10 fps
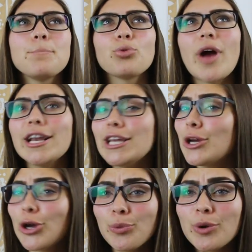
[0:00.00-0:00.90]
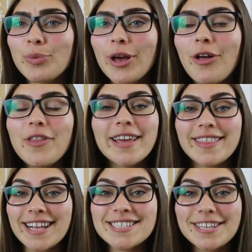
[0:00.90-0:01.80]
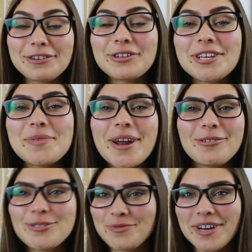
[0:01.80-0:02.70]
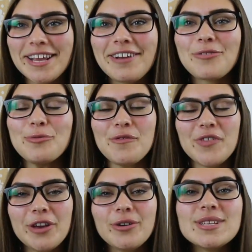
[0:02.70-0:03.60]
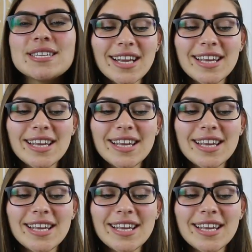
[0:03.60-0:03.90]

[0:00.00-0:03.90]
Bradley Cooper pill. Like that's literally what I was reading on reviews.